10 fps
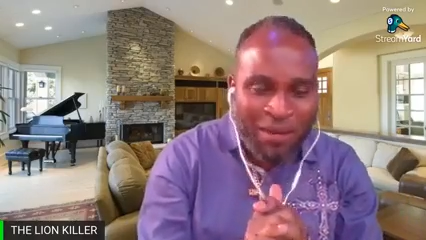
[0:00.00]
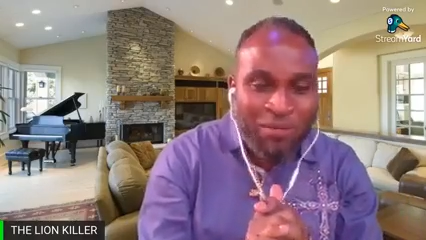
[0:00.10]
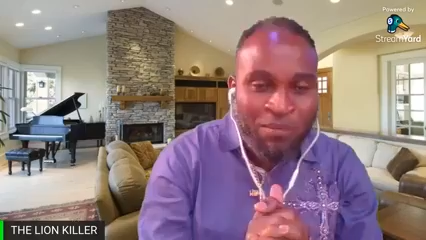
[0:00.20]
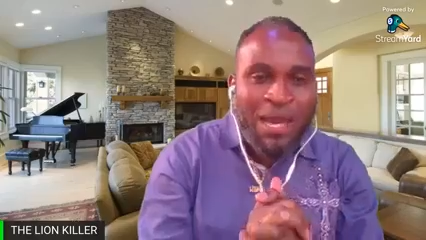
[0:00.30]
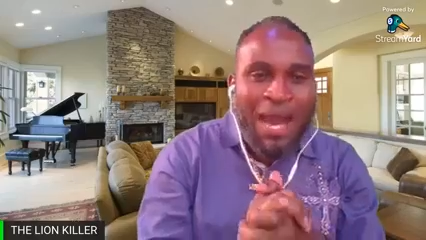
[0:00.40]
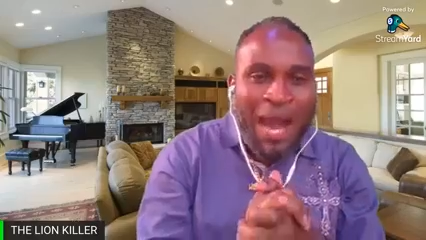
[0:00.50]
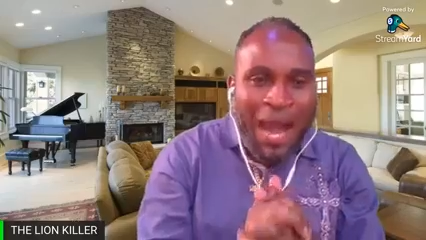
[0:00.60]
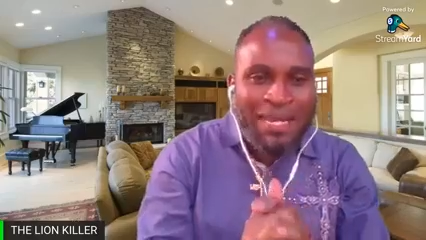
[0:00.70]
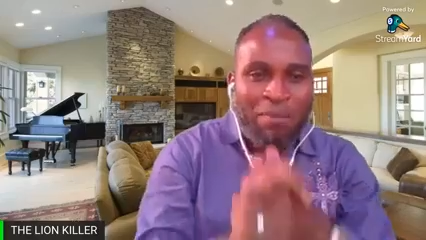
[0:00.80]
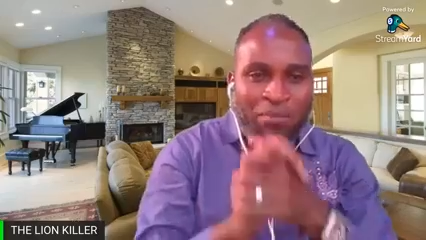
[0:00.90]
I am
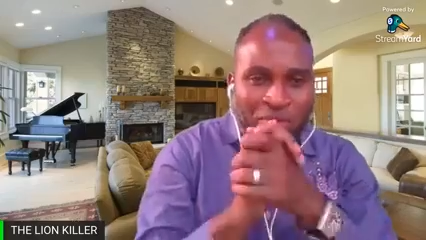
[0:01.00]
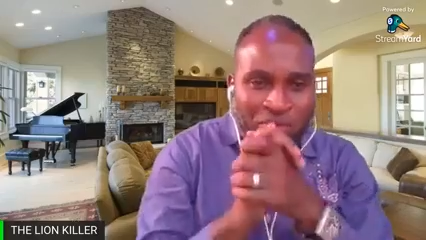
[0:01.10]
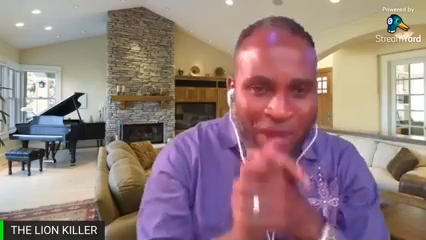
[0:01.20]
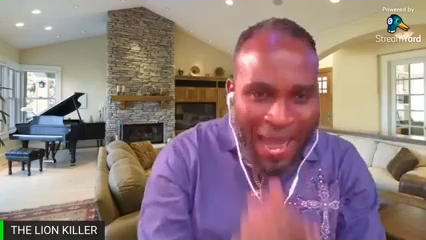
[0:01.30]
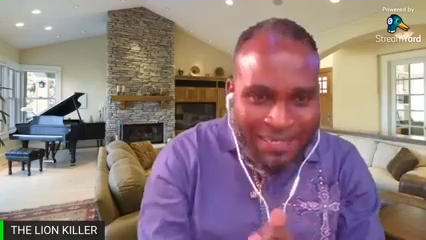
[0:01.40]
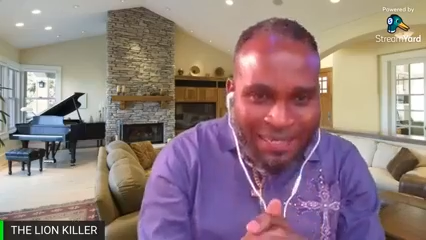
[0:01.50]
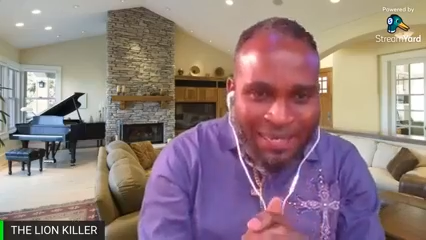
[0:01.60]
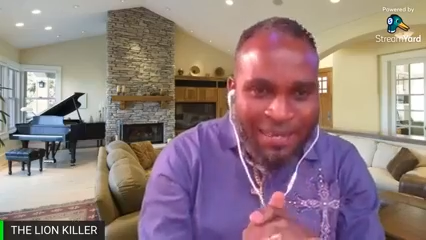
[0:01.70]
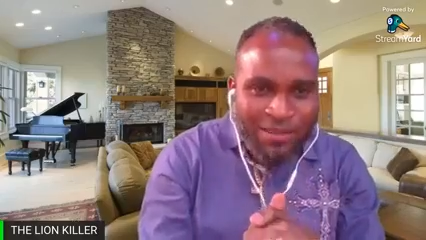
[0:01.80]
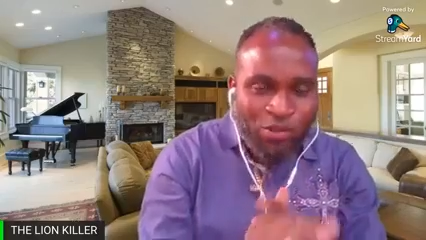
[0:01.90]
ready to
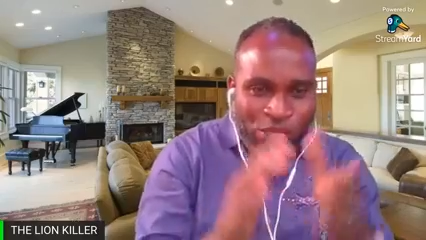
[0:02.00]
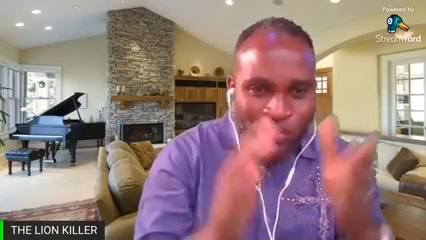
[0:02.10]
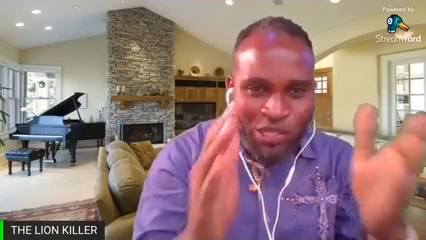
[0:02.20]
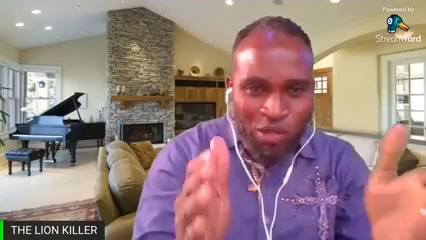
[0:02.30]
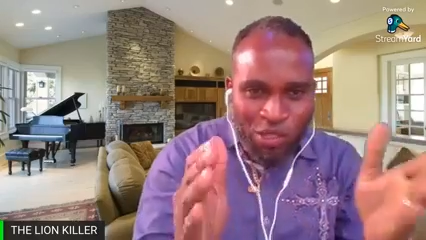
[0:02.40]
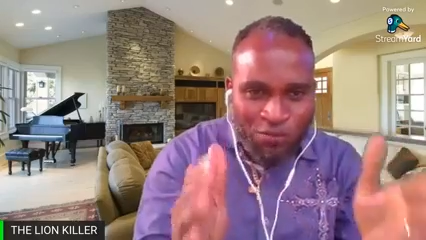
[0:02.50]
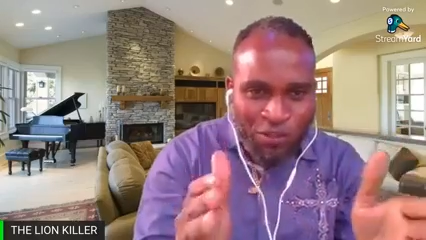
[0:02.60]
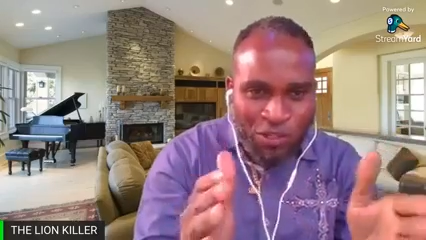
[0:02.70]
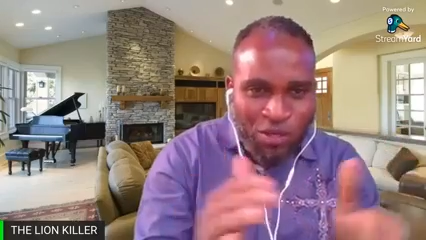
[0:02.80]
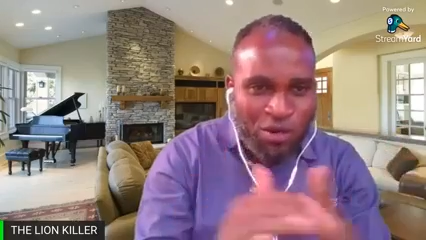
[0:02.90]
see those videos
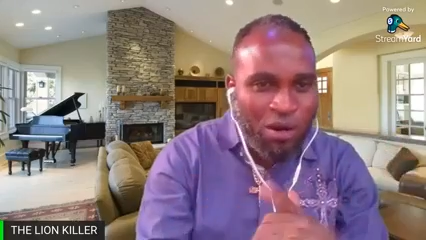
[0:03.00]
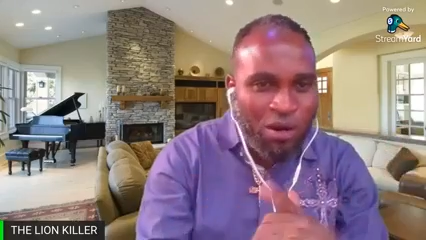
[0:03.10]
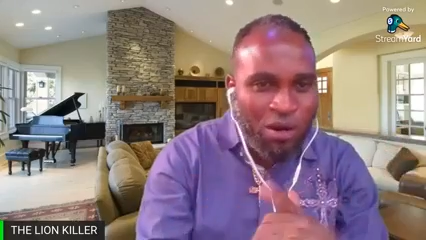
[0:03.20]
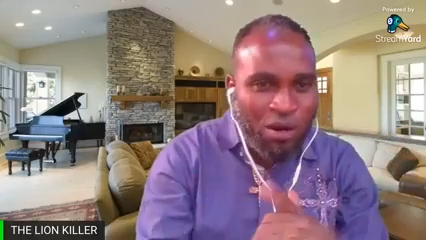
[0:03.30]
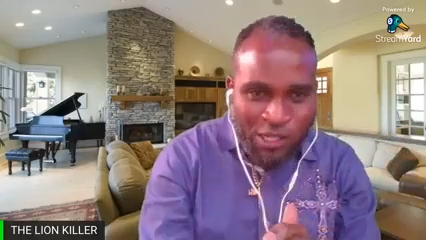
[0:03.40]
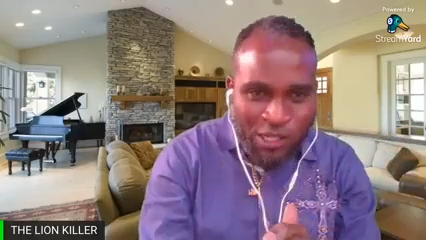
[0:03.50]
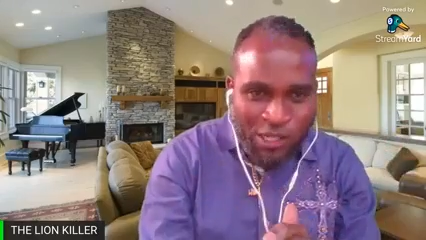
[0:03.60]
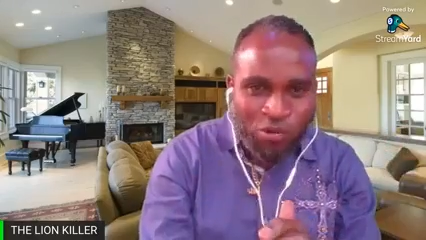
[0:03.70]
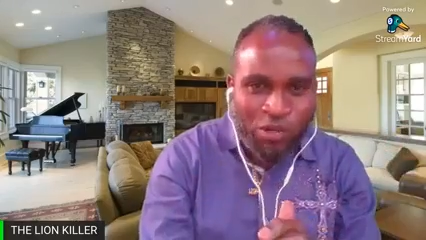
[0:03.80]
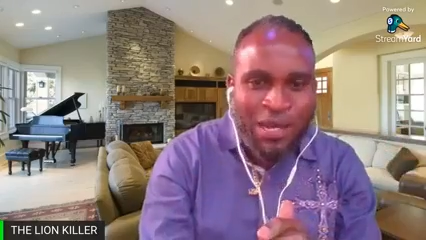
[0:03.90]
on Facebook
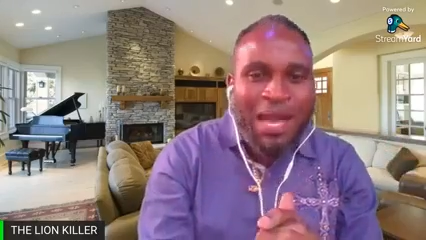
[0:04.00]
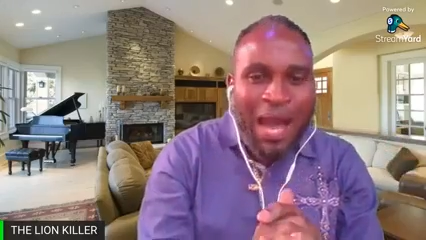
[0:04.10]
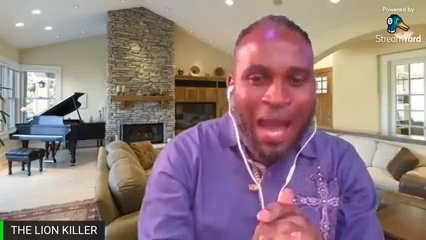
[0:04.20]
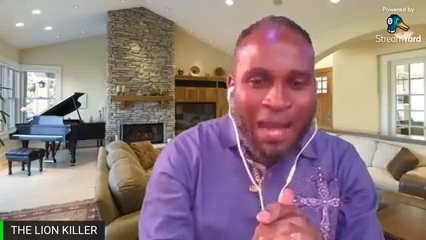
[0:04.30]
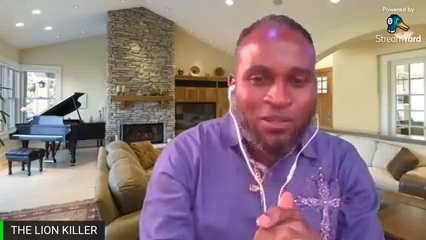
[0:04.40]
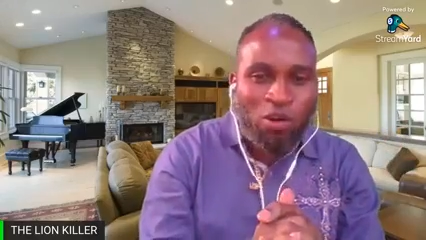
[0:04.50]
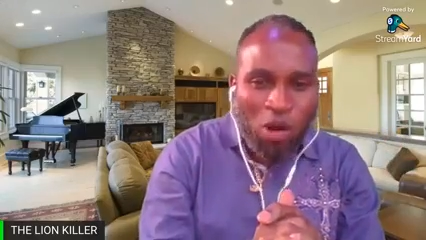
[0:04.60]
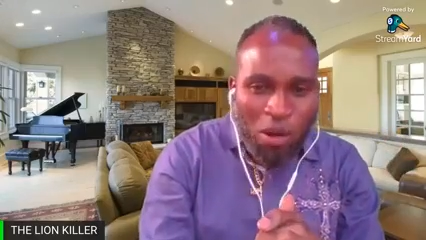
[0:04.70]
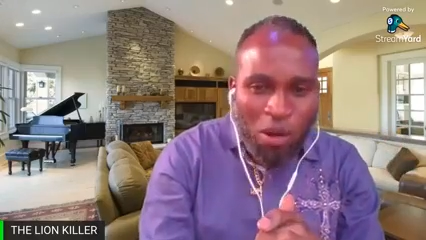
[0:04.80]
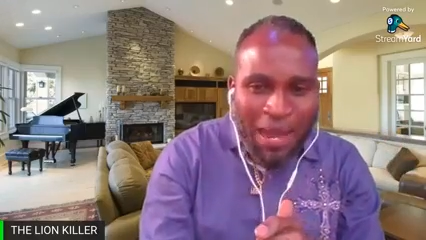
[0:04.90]
and come out
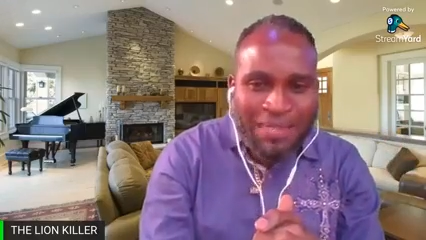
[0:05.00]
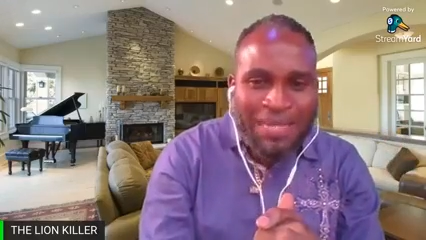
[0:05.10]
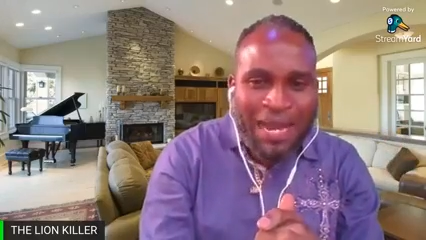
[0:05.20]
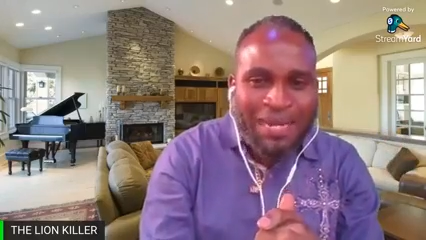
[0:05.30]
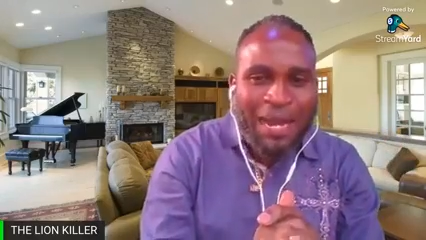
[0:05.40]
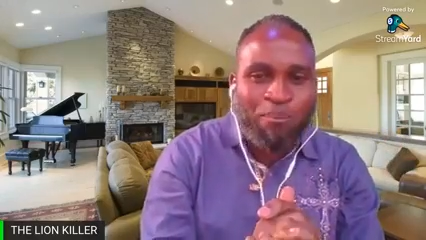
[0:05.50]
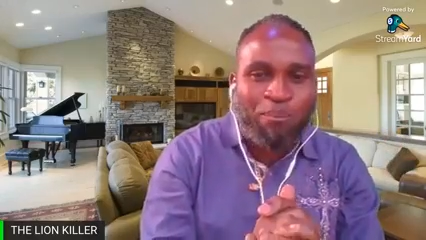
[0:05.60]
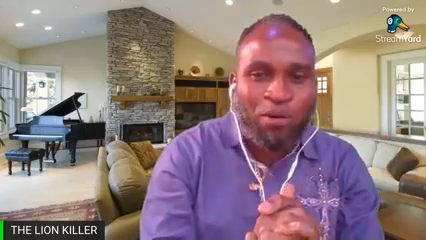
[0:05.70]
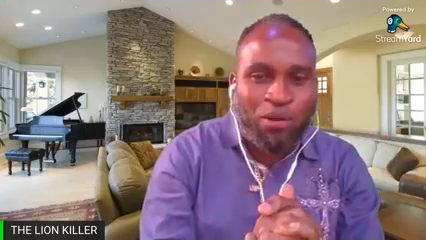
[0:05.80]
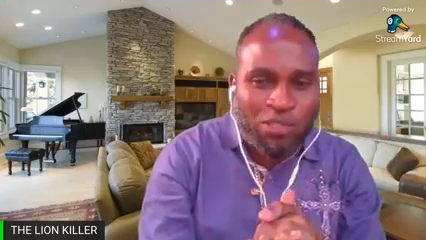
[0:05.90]
and
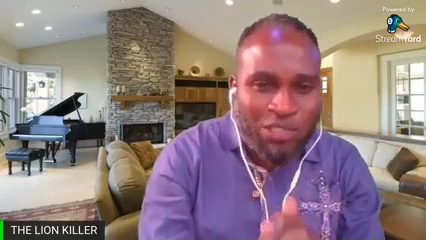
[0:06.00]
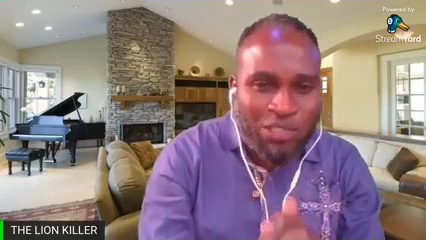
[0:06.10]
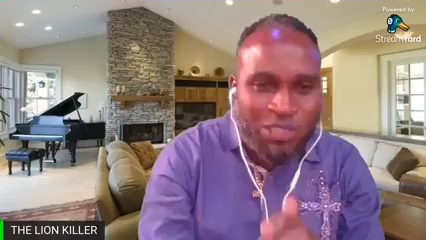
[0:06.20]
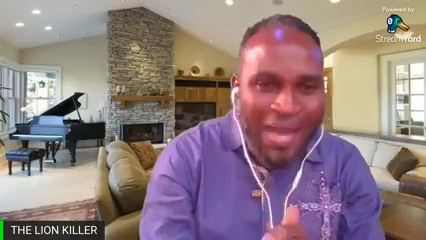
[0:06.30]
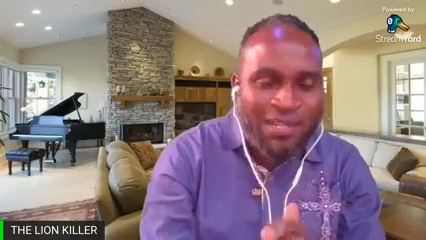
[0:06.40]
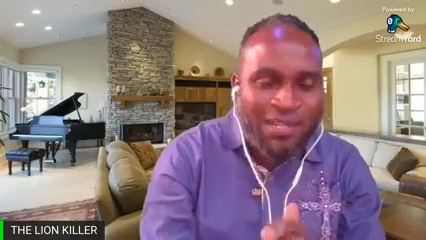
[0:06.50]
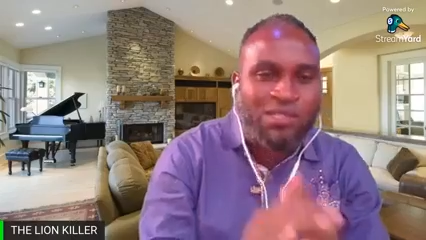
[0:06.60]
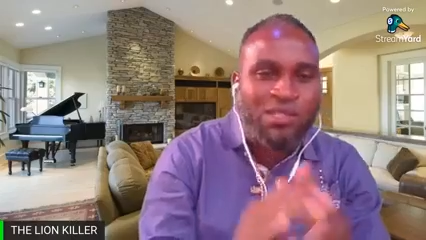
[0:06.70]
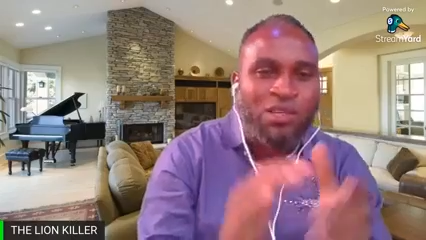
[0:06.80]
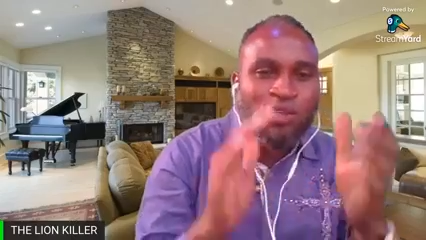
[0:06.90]
apologize
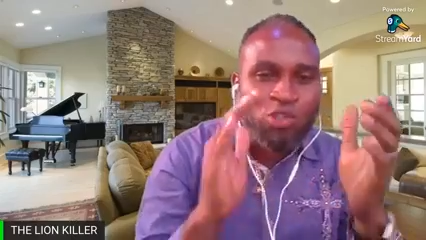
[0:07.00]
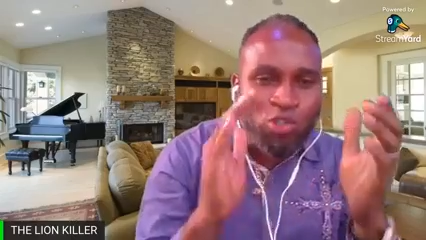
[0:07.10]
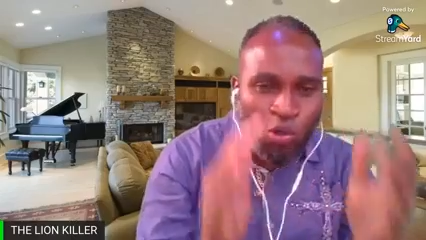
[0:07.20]
to